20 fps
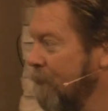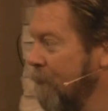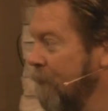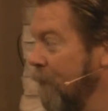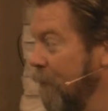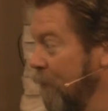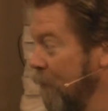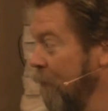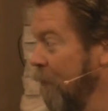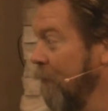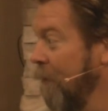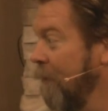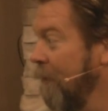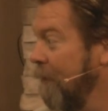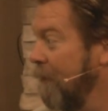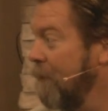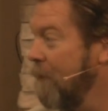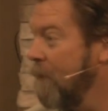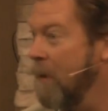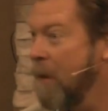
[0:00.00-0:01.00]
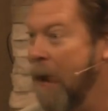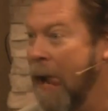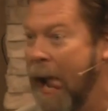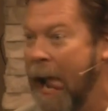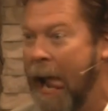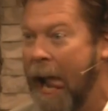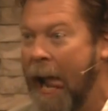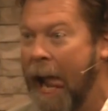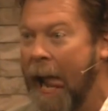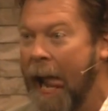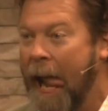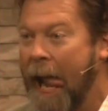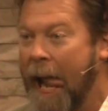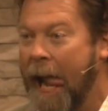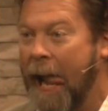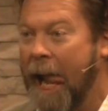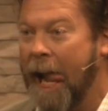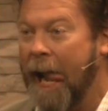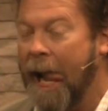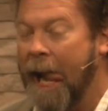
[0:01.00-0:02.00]
You?
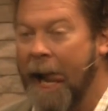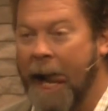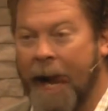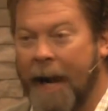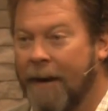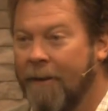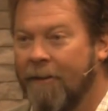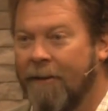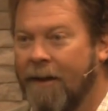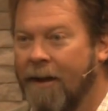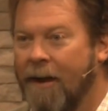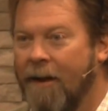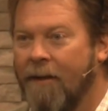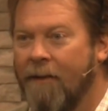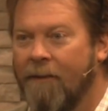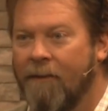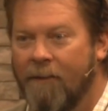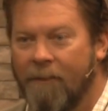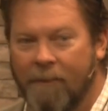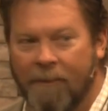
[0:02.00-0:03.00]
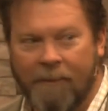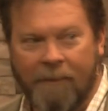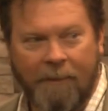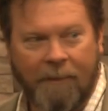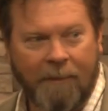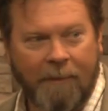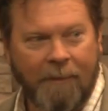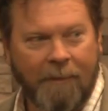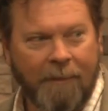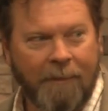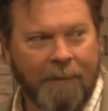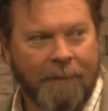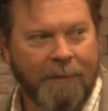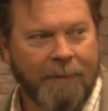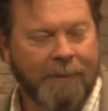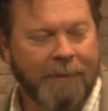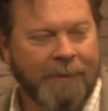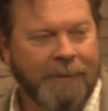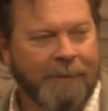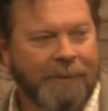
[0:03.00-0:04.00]
I don't know.
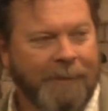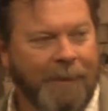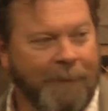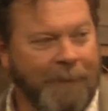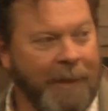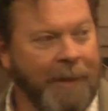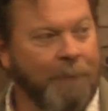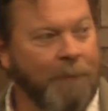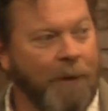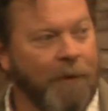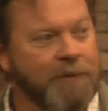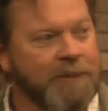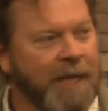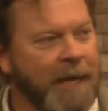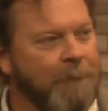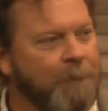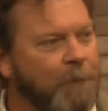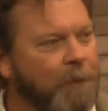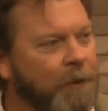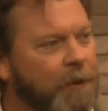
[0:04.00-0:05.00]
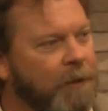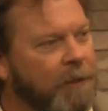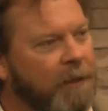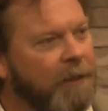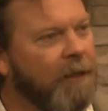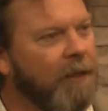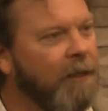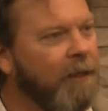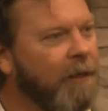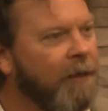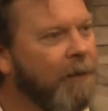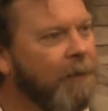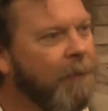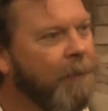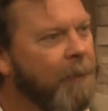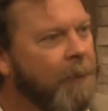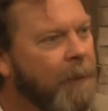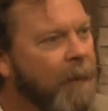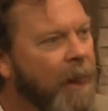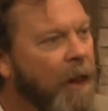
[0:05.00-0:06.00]
I mean, they both sound pretty good.
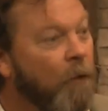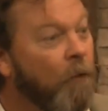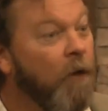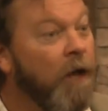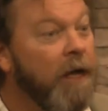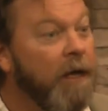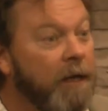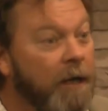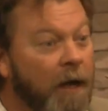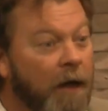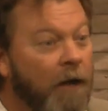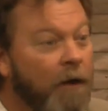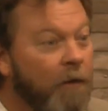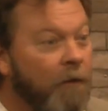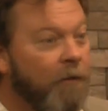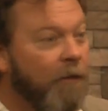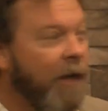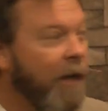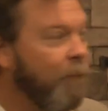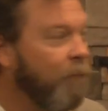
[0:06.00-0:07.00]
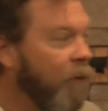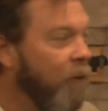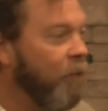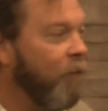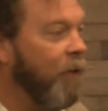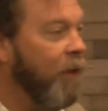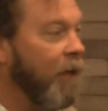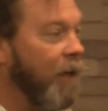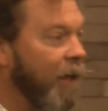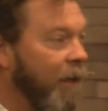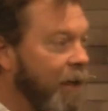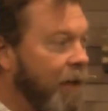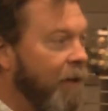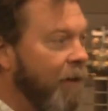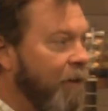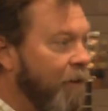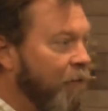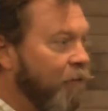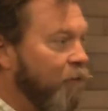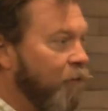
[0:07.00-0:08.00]
We know that when we
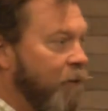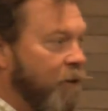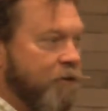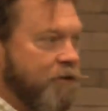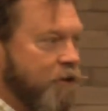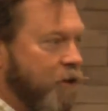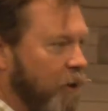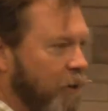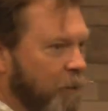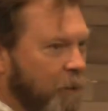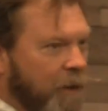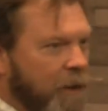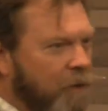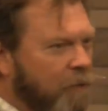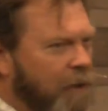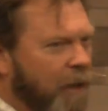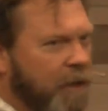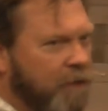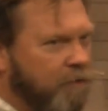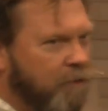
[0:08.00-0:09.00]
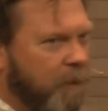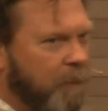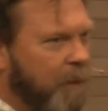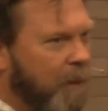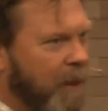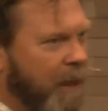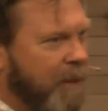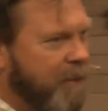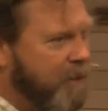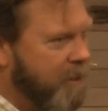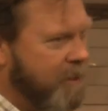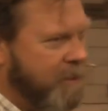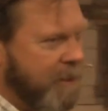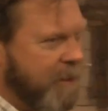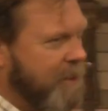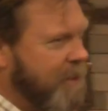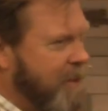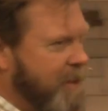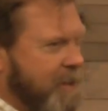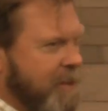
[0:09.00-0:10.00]
live, there's going to be great tribulation.
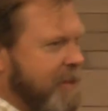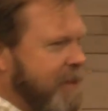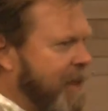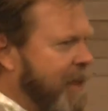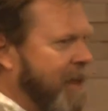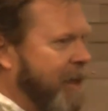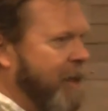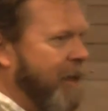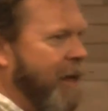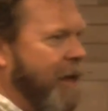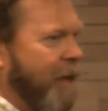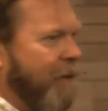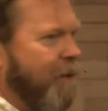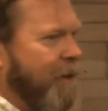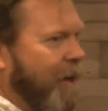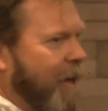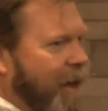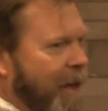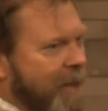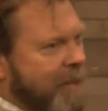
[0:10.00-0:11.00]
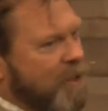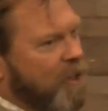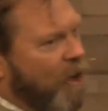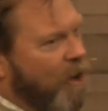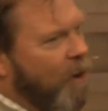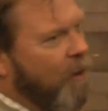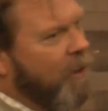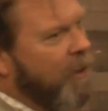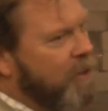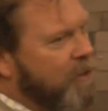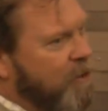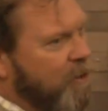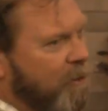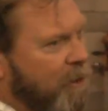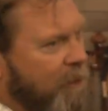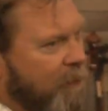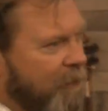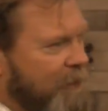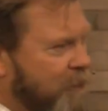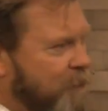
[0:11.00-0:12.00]
Jesus said that as long as you're
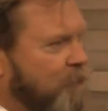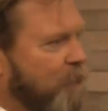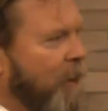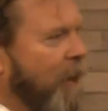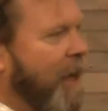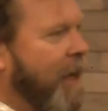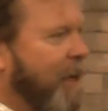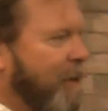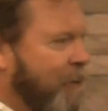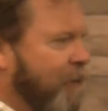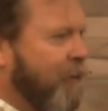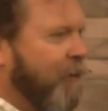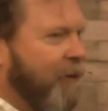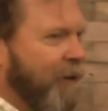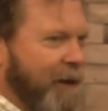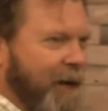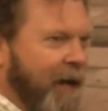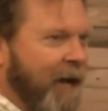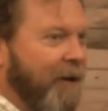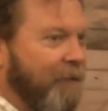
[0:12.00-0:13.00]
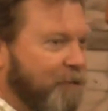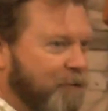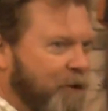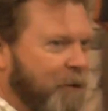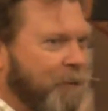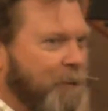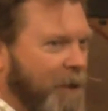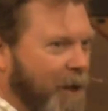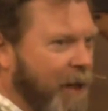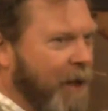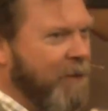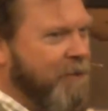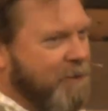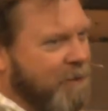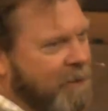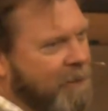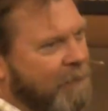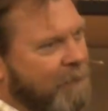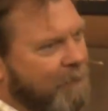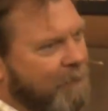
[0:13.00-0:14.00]
on this planet, you're going to have tribulation.